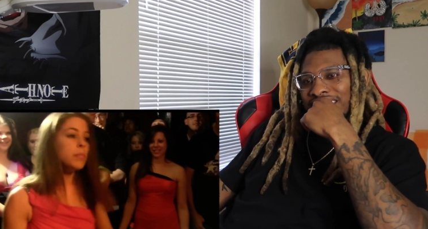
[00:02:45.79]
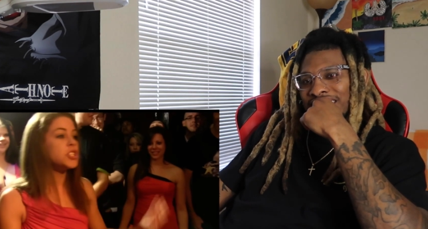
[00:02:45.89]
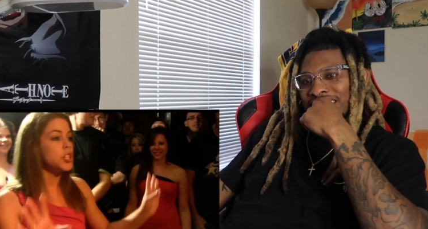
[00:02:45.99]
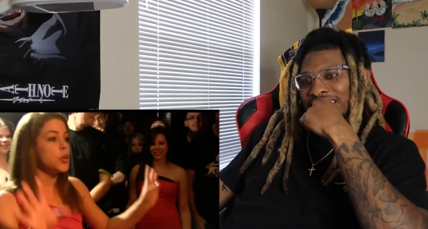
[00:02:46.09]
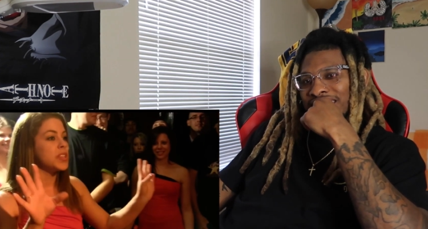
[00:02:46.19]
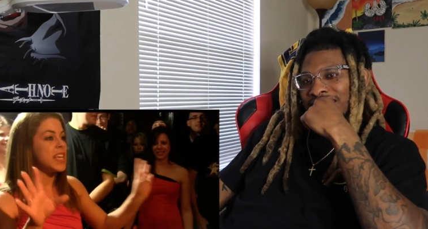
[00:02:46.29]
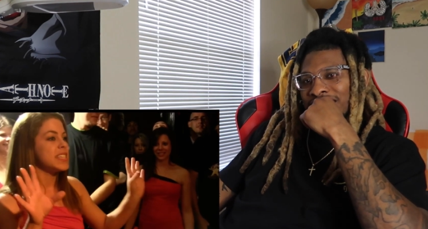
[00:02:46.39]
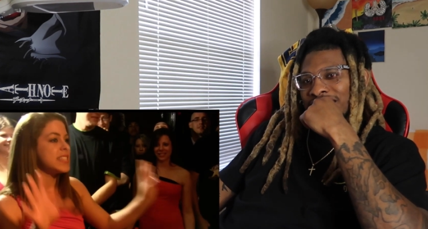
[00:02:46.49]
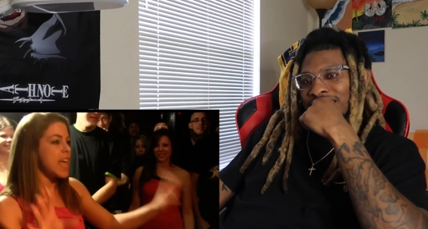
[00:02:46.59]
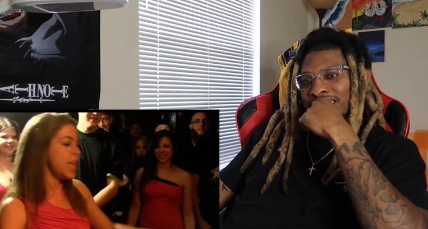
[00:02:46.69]
Speaker 1: But you know what
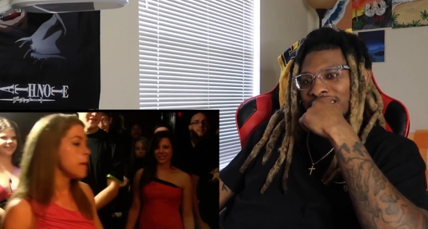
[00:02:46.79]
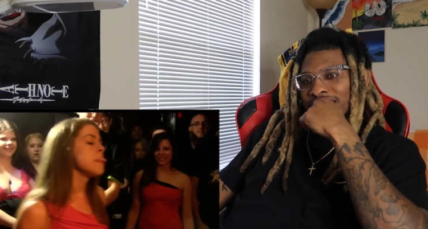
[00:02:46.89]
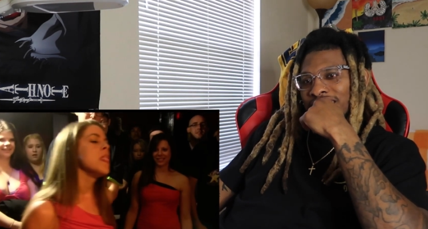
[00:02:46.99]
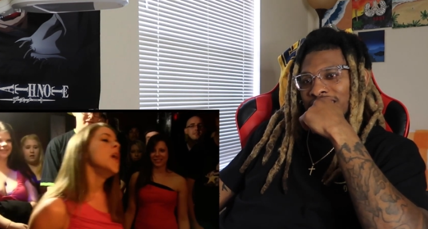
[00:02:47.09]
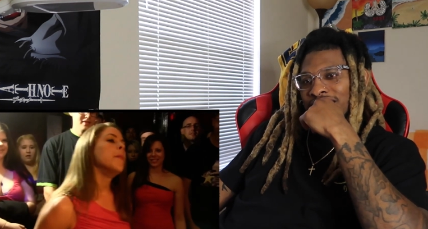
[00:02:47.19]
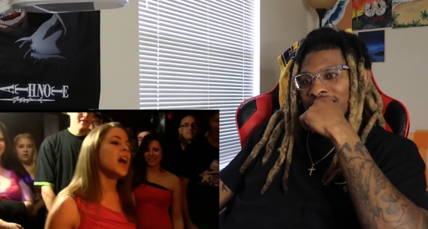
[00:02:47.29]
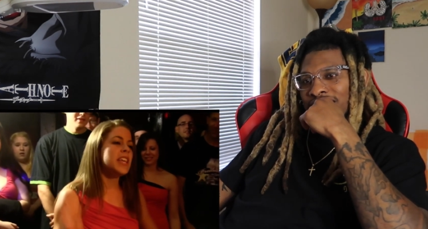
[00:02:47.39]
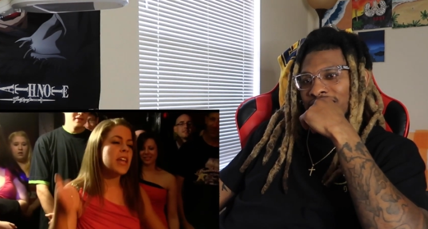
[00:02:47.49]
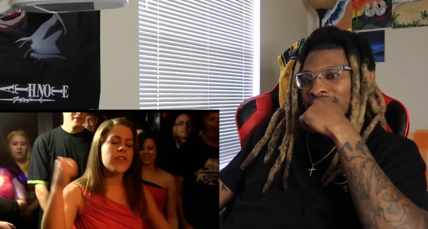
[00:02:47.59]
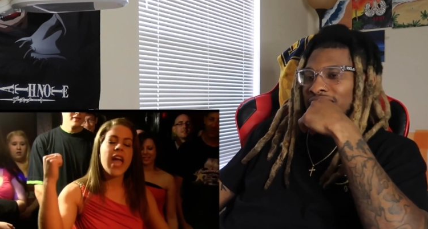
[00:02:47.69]
they say?
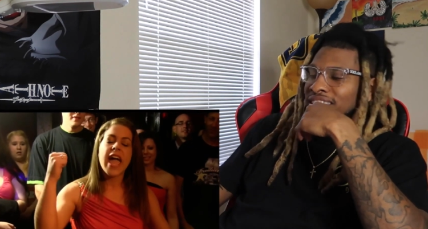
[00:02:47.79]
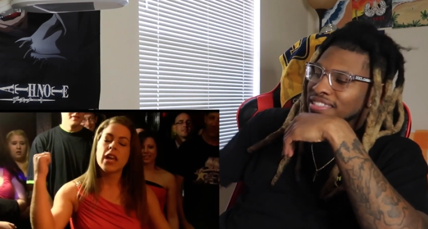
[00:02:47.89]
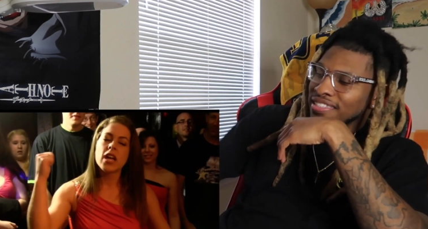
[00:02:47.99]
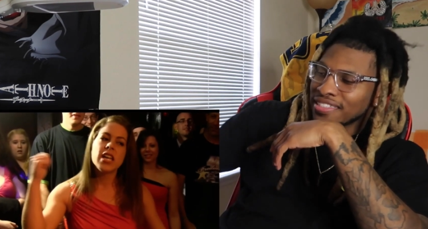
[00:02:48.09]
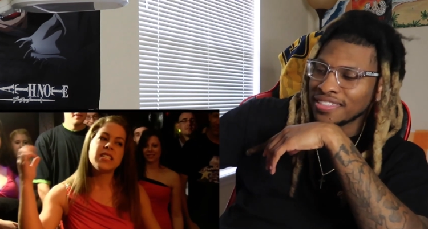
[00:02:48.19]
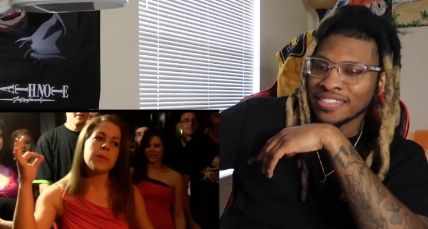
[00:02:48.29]
Behind every hater is a